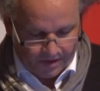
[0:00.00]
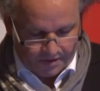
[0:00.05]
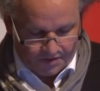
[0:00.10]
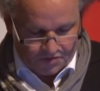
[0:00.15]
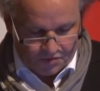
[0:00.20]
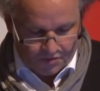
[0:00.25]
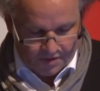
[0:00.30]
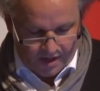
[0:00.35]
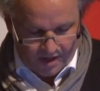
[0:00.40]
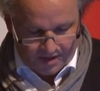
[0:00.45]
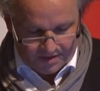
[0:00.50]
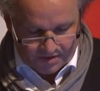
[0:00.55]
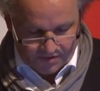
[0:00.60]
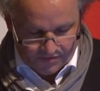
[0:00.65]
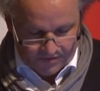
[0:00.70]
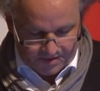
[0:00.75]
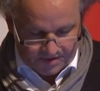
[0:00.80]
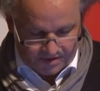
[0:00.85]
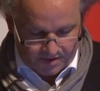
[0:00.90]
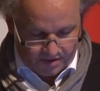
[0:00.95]
So as a
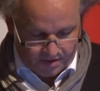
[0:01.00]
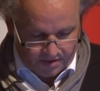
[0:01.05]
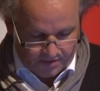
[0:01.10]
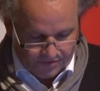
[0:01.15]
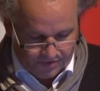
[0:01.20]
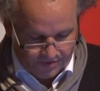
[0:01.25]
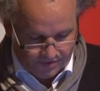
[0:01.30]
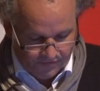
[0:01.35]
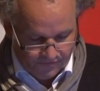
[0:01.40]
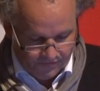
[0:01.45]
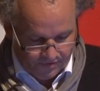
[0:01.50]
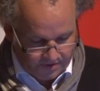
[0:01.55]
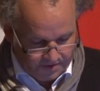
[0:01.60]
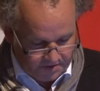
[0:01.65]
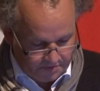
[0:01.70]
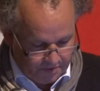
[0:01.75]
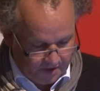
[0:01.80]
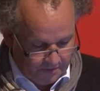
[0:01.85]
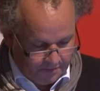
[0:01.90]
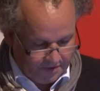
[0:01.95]
result, the
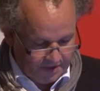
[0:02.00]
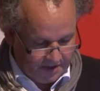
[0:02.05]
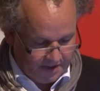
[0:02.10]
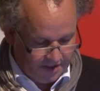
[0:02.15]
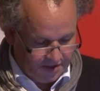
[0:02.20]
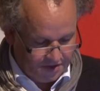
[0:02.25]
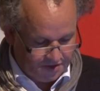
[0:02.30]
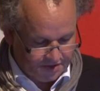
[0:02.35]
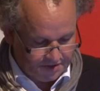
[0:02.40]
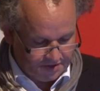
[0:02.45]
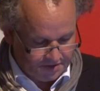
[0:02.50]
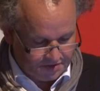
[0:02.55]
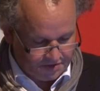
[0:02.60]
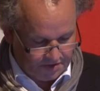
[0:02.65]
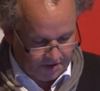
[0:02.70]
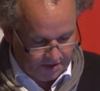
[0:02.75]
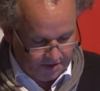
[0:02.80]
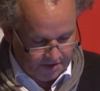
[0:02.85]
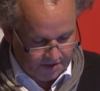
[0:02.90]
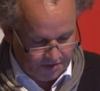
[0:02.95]
world's population
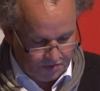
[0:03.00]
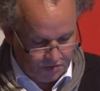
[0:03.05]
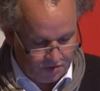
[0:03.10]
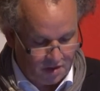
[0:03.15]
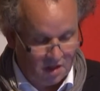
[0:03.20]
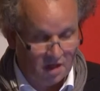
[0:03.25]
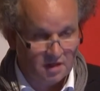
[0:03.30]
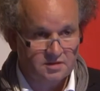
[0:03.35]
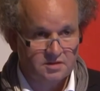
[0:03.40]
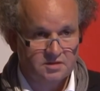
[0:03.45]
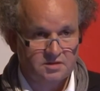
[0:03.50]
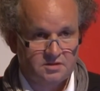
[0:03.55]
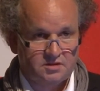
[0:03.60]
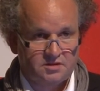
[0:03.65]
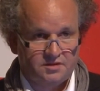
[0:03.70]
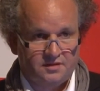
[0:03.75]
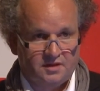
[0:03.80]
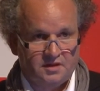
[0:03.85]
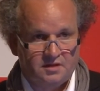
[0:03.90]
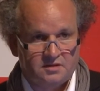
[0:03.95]
started to
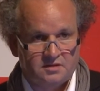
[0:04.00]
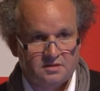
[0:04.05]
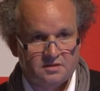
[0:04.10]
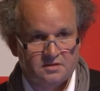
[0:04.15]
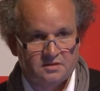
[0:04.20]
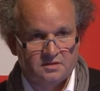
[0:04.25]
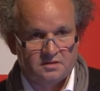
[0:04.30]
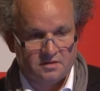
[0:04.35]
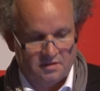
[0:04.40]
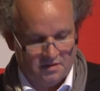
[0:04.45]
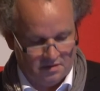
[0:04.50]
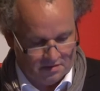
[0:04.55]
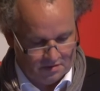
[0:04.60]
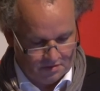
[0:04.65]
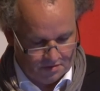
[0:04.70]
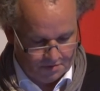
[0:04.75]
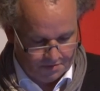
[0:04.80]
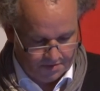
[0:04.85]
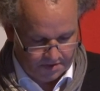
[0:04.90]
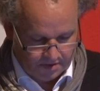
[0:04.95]
concentrate in
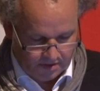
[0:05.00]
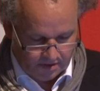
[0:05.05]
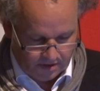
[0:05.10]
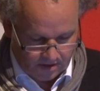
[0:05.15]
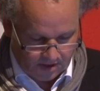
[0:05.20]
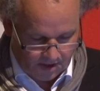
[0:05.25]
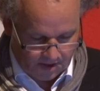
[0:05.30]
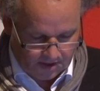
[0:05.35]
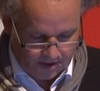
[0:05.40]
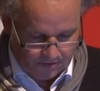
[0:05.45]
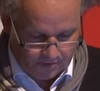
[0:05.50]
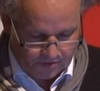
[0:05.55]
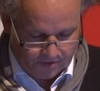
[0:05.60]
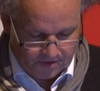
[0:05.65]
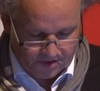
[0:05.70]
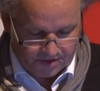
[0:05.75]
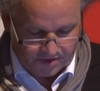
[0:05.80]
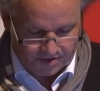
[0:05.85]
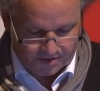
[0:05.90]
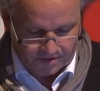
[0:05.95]
urban
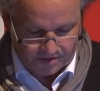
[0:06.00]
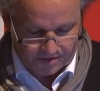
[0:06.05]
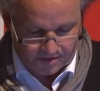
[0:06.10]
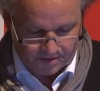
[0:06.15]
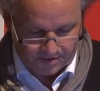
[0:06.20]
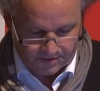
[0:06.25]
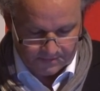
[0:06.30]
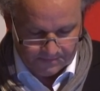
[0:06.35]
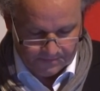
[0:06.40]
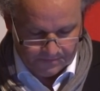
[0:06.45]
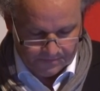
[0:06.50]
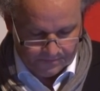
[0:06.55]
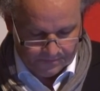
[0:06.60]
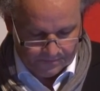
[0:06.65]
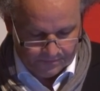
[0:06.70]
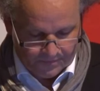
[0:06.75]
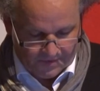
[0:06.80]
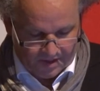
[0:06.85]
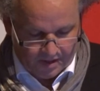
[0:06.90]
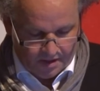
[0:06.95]
agglomerations.
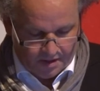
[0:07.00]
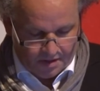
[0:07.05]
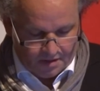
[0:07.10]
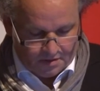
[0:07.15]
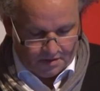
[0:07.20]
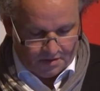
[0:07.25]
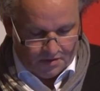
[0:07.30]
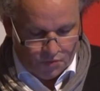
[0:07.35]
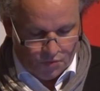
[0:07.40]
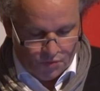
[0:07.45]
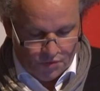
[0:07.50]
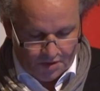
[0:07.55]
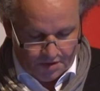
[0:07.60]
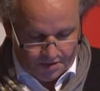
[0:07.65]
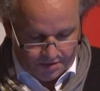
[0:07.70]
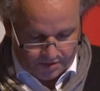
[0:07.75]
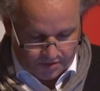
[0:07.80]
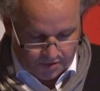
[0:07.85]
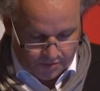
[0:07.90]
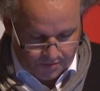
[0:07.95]
The
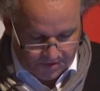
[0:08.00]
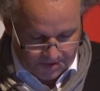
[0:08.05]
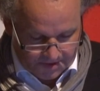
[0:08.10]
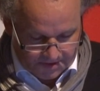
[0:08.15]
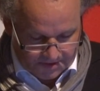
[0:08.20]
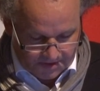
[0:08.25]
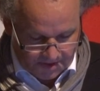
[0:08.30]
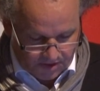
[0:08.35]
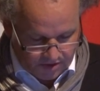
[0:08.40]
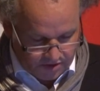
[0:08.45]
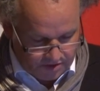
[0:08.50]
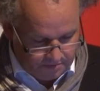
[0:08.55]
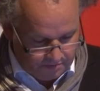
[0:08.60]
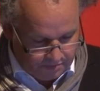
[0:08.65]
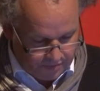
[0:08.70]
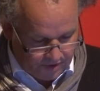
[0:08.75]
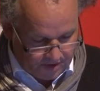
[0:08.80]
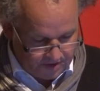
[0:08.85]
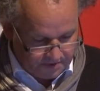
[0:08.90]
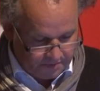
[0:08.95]
World
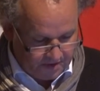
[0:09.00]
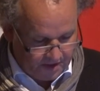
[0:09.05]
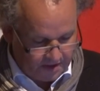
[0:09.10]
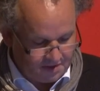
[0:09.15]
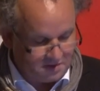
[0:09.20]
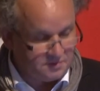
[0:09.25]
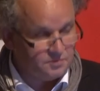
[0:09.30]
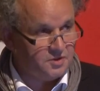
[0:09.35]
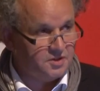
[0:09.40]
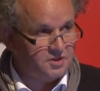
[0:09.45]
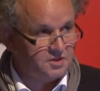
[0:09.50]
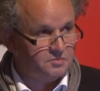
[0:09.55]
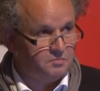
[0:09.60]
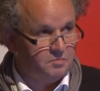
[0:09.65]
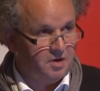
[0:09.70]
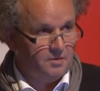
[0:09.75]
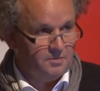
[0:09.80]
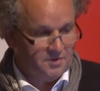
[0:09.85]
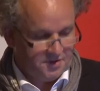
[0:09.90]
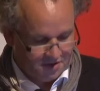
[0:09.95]
Urbanization Prospects, which is
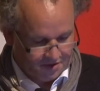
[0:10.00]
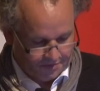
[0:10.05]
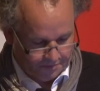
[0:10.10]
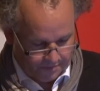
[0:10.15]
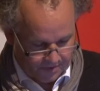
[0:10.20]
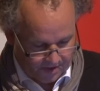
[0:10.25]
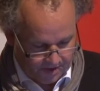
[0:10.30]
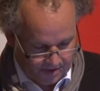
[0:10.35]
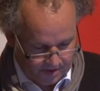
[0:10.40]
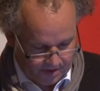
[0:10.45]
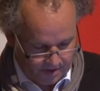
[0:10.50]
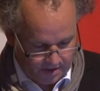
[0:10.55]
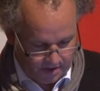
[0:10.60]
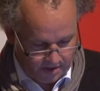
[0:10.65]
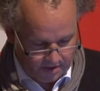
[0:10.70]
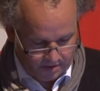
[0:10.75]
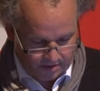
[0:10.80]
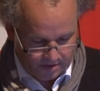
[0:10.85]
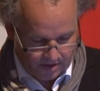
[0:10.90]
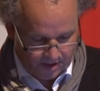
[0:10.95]
published by the
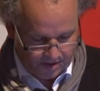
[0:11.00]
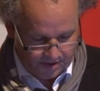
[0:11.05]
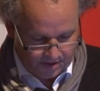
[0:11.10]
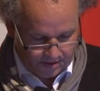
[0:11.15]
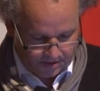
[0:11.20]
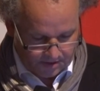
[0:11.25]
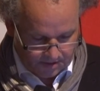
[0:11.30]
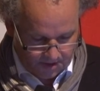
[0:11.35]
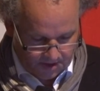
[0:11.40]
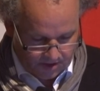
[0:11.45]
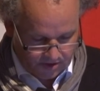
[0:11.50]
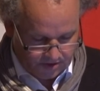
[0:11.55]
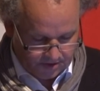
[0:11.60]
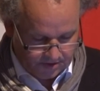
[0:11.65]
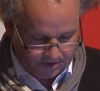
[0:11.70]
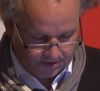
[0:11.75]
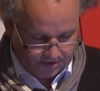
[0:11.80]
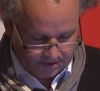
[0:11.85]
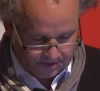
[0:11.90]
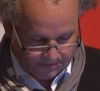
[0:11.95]
United
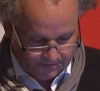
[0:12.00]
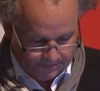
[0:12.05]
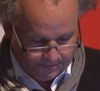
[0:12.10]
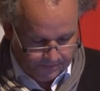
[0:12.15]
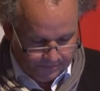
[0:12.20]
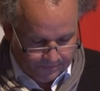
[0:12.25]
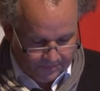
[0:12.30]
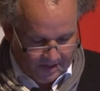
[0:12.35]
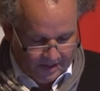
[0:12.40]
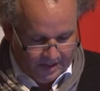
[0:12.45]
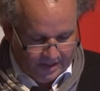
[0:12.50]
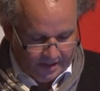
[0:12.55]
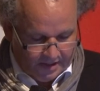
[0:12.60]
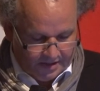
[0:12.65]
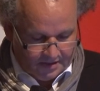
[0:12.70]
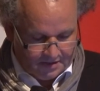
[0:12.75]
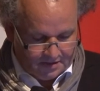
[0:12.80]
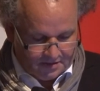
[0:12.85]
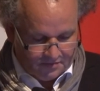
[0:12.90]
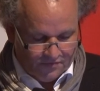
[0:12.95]
Nations,
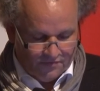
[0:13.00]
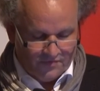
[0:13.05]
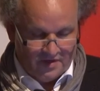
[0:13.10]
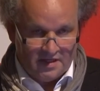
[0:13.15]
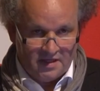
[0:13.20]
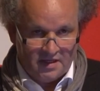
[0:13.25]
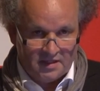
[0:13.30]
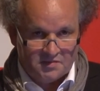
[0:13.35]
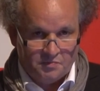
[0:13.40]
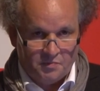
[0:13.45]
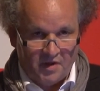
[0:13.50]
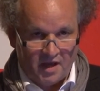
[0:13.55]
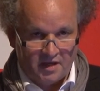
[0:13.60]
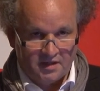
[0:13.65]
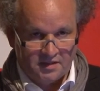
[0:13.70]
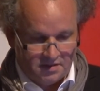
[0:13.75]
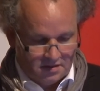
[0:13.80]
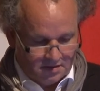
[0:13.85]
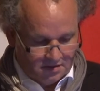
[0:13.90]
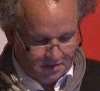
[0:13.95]
is really
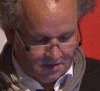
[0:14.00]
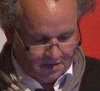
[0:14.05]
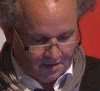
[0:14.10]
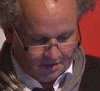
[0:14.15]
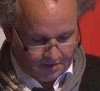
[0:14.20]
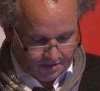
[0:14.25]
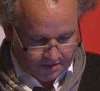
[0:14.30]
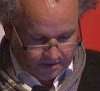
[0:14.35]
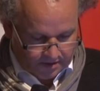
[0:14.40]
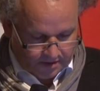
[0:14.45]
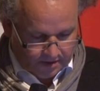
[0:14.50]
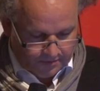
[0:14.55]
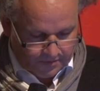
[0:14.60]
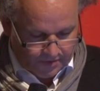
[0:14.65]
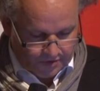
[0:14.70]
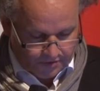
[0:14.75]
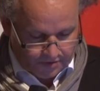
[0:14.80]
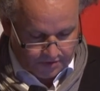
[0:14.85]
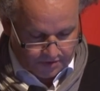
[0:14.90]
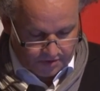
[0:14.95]
expecting that, and I'm
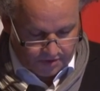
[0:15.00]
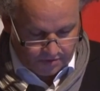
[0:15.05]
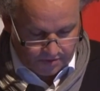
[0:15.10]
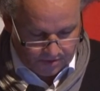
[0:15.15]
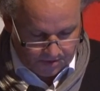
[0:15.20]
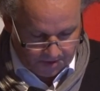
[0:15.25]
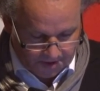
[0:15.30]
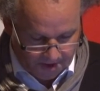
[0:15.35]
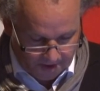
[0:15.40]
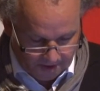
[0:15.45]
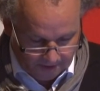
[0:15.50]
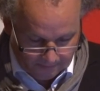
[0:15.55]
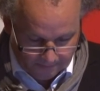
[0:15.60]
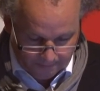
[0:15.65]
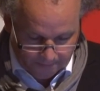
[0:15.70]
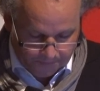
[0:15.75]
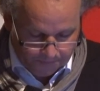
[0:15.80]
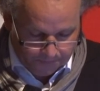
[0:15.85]
going to quote again,